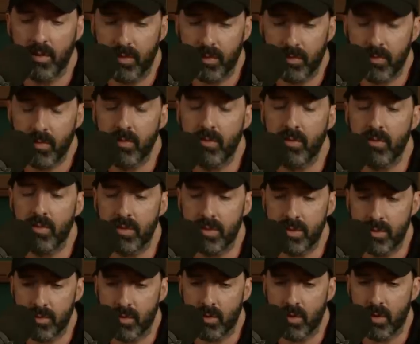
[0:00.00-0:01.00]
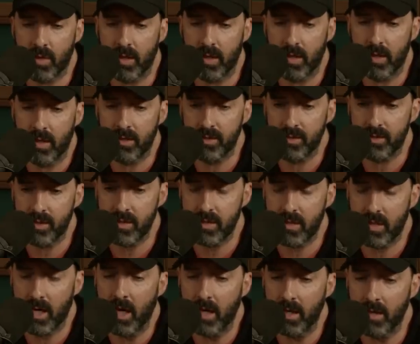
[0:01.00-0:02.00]
through the story and
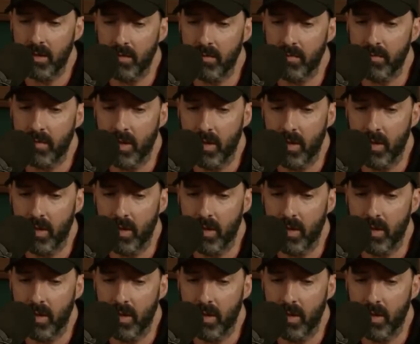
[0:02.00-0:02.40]
just kind of.